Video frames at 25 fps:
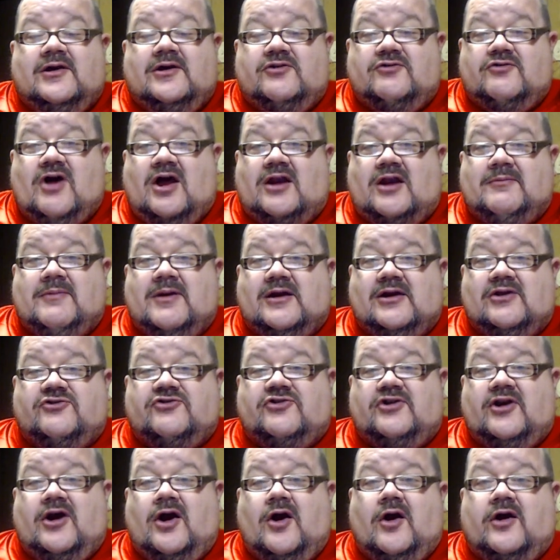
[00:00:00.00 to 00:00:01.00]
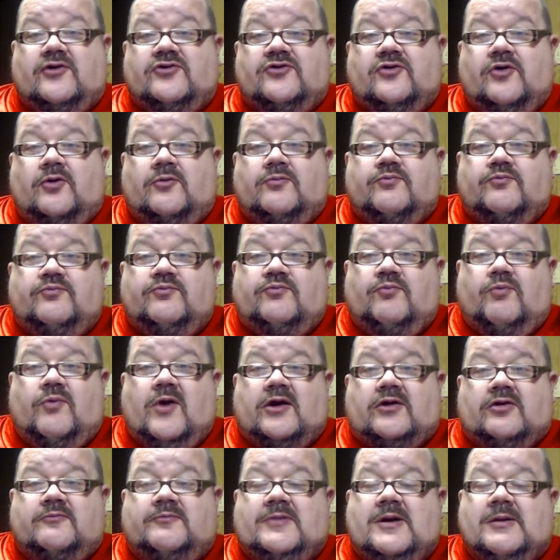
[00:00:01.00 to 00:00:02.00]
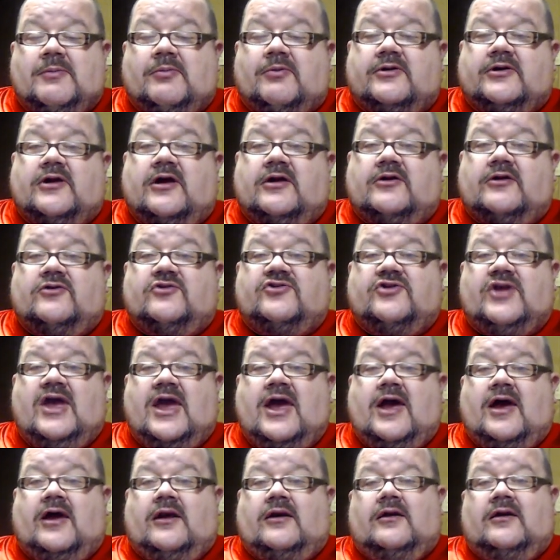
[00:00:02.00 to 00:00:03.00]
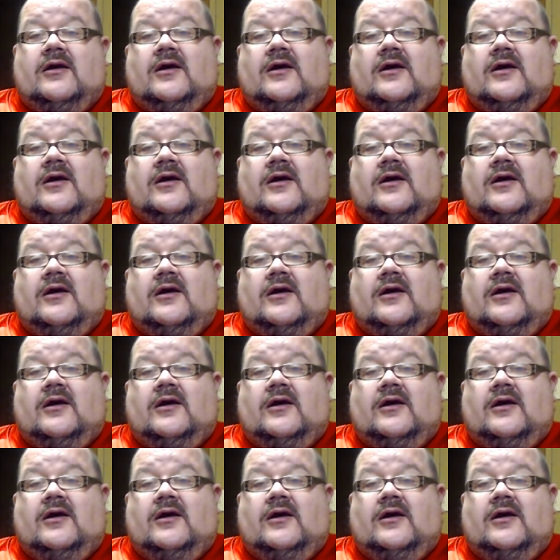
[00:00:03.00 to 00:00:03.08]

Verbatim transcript: Try to make it generic so regular people can understand.